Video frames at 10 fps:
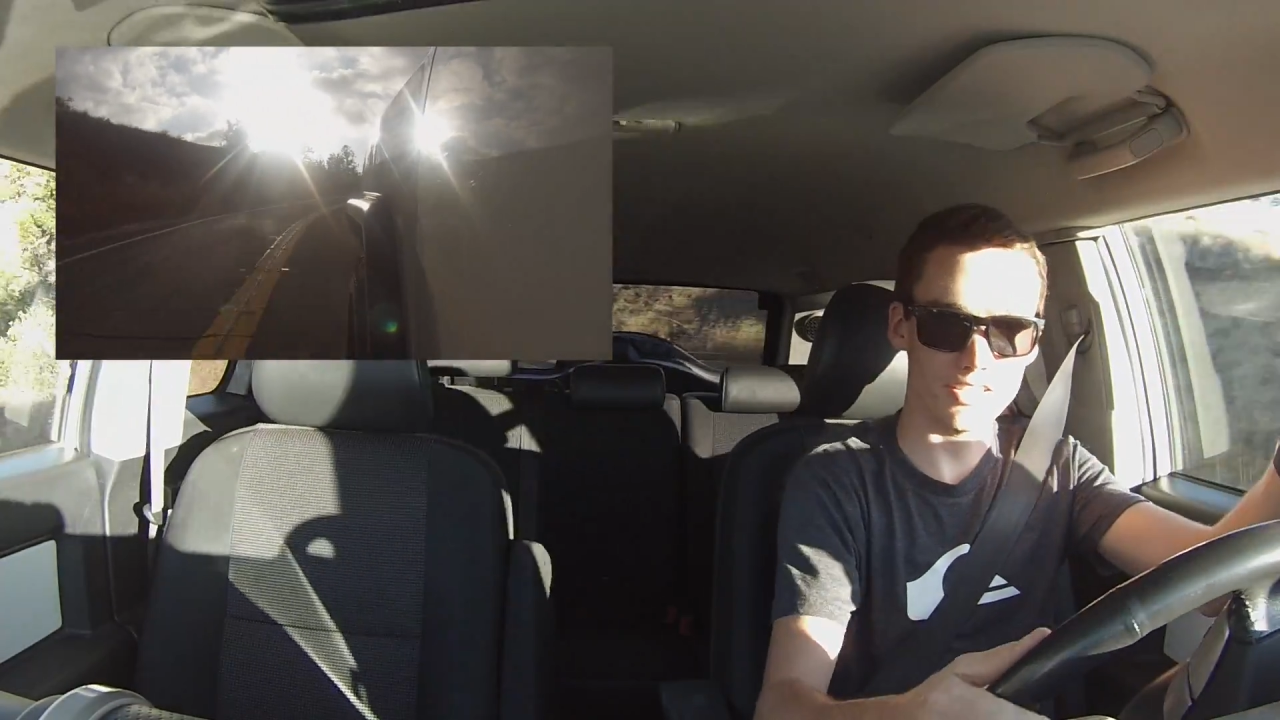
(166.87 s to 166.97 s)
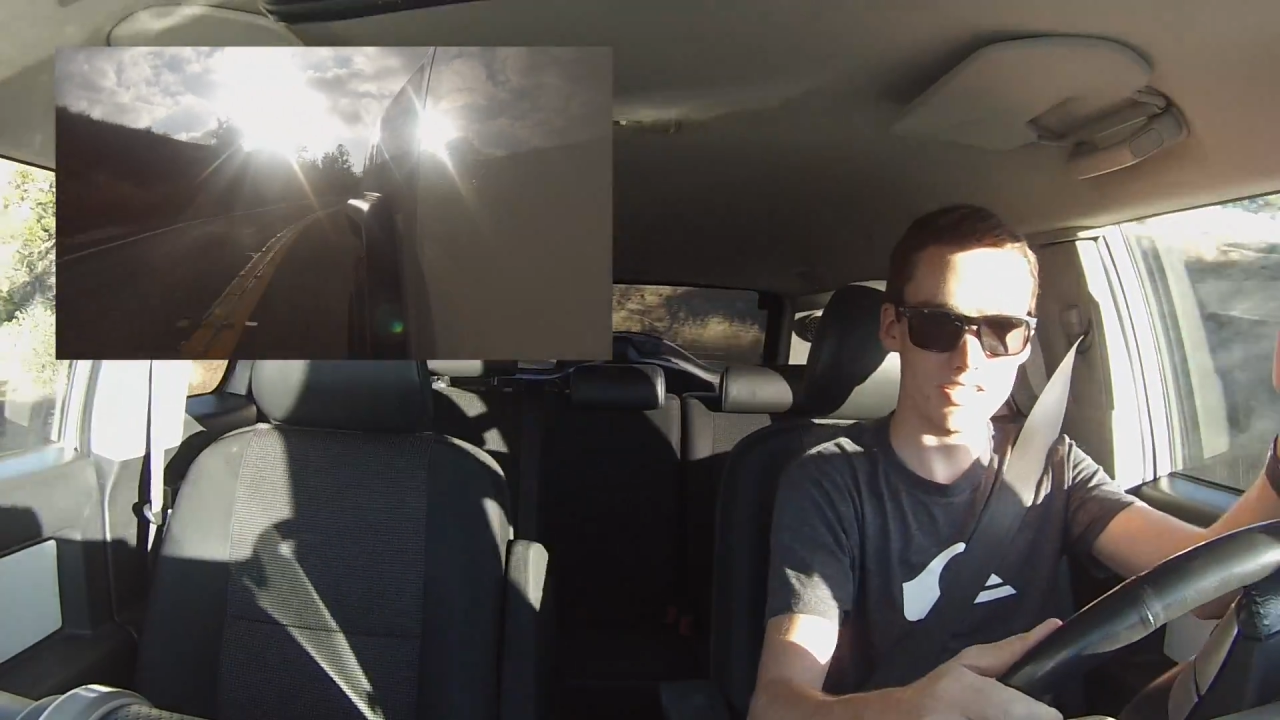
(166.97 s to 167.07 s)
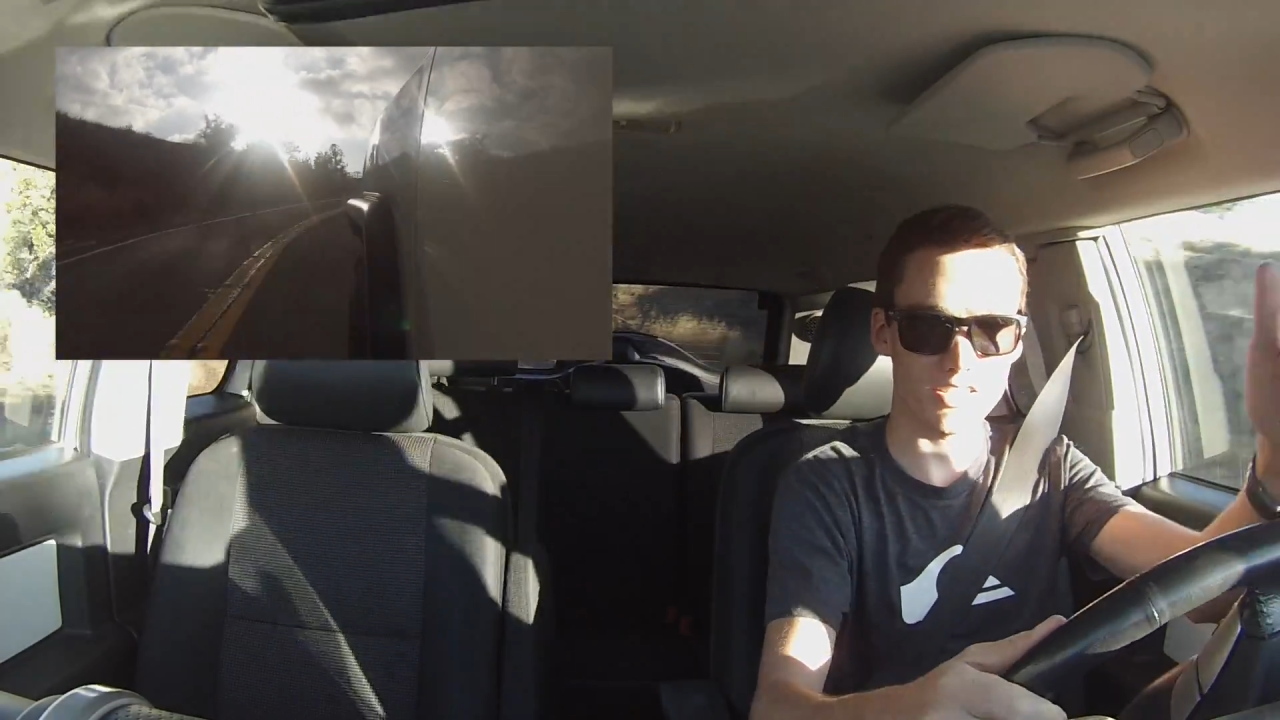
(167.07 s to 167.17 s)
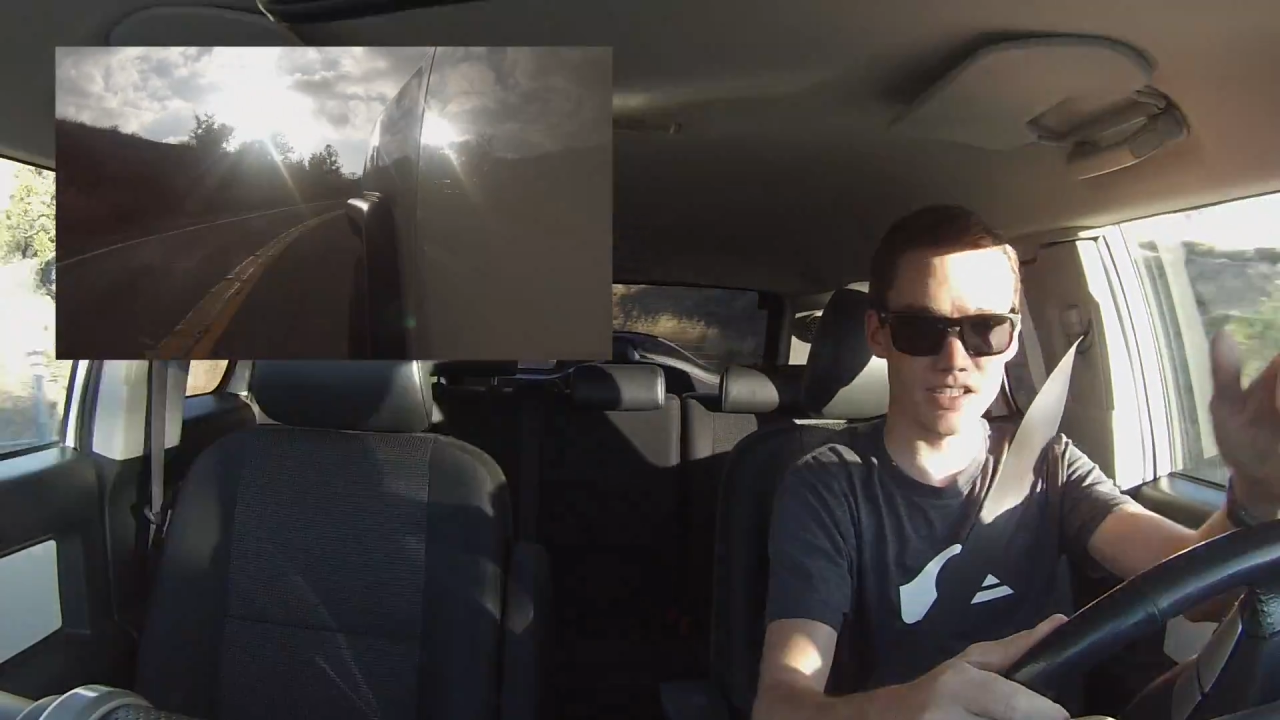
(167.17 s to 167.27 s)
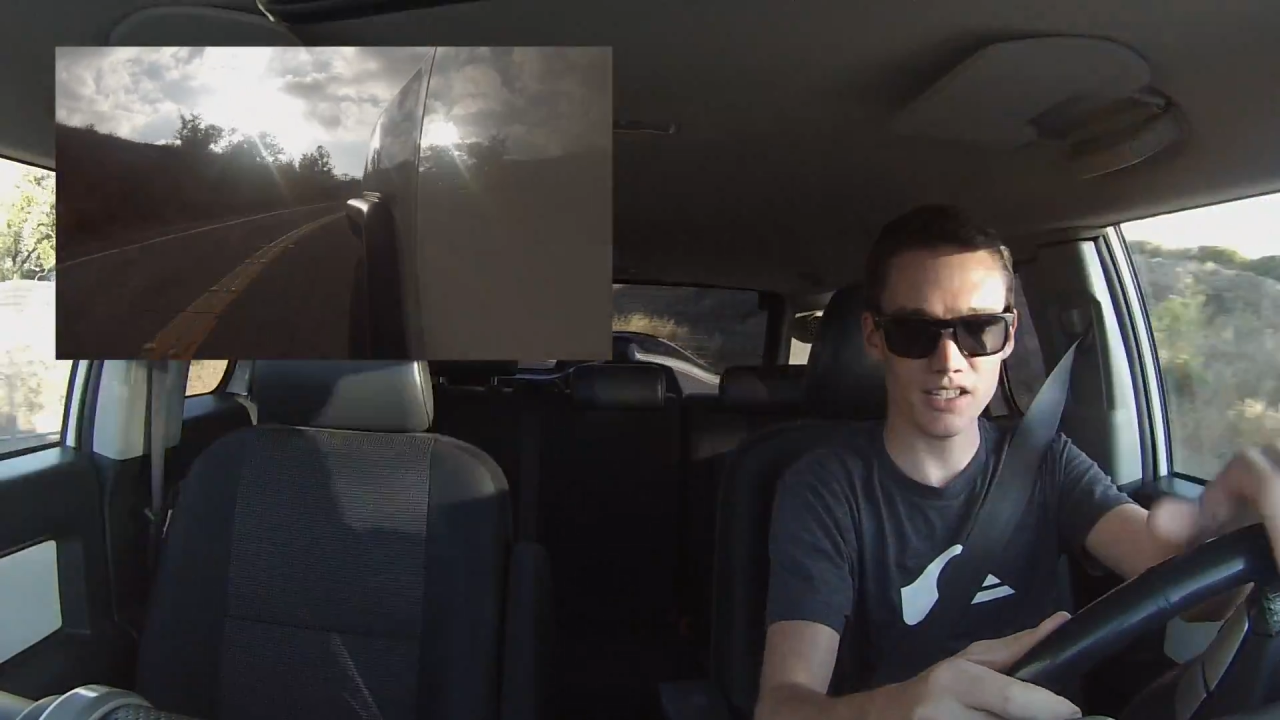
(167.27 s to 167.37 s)

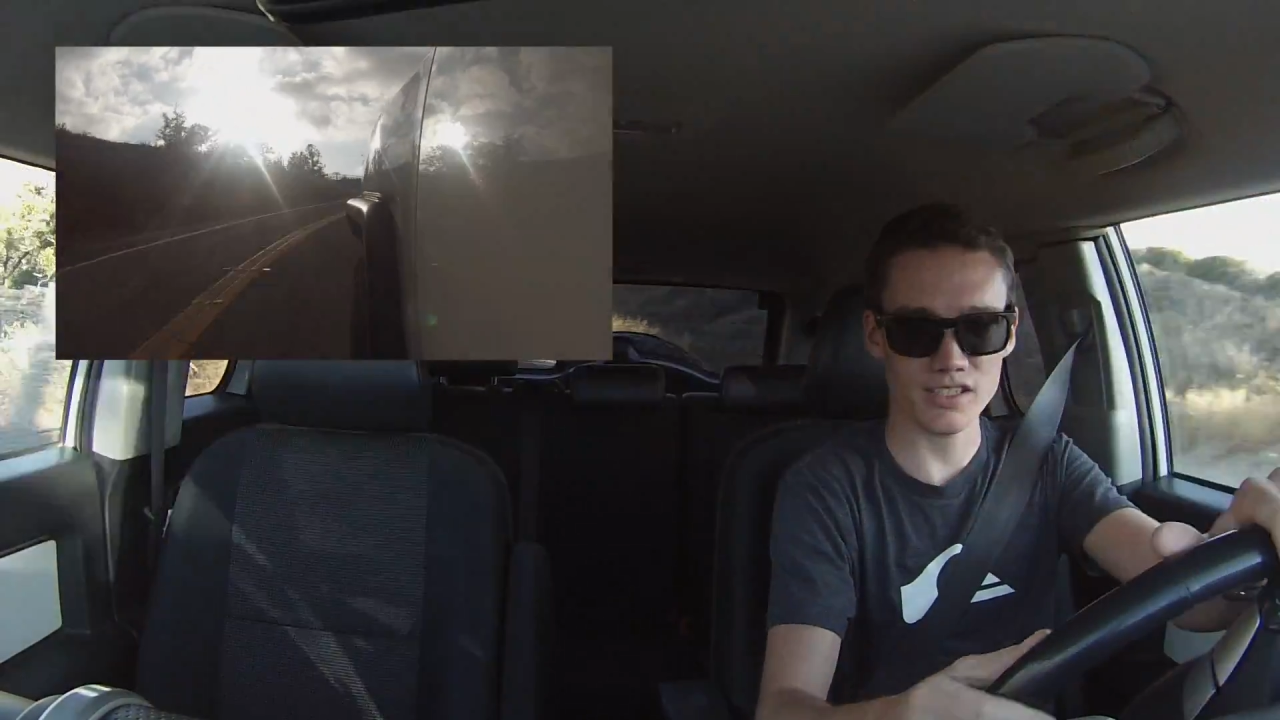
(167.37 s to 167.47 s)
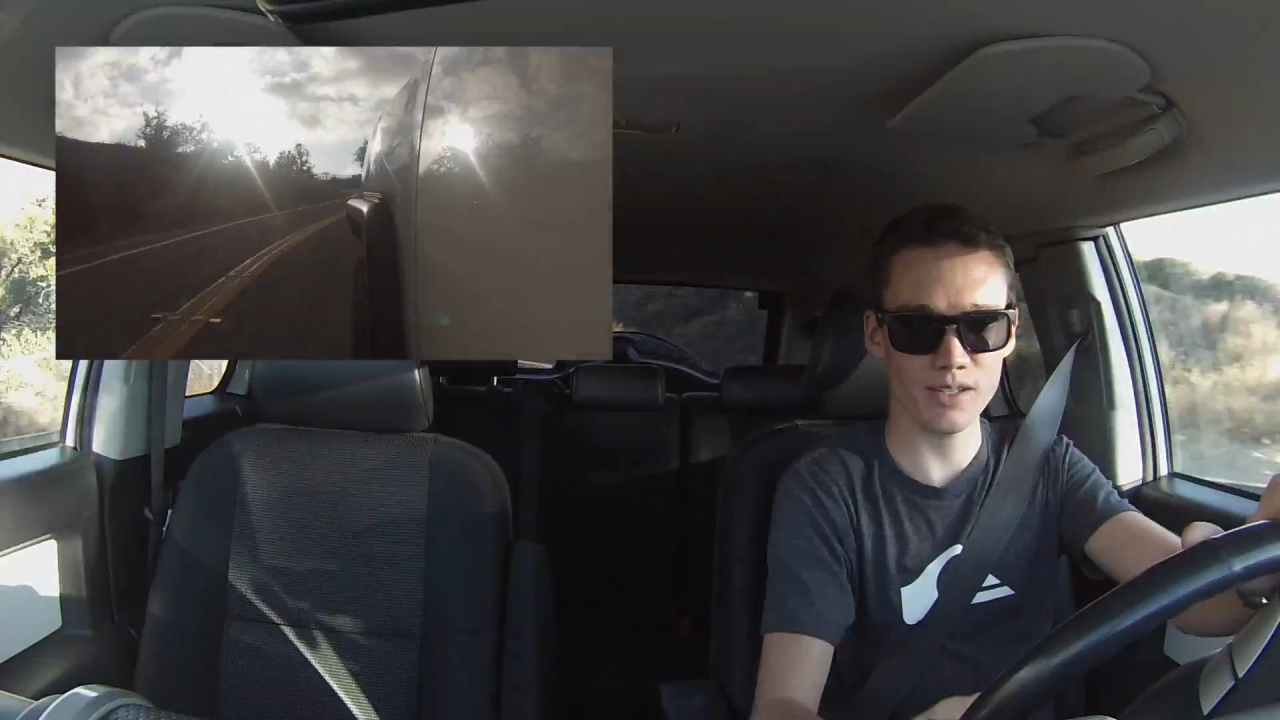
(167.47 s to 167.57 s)
Stays in